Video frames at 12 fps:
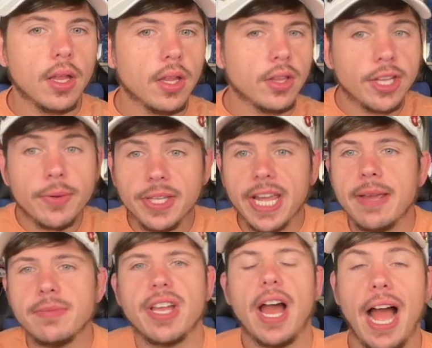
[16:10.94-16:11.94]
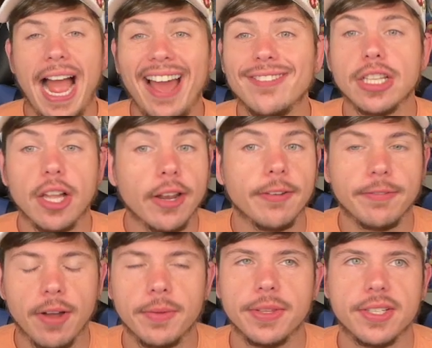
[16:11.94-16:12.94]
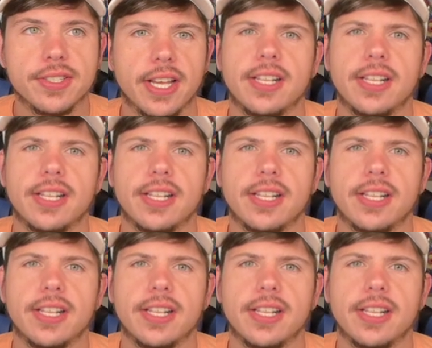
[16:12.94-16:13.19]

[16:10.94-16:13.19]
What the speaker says: There were the games. I have a lot of fun with this deck.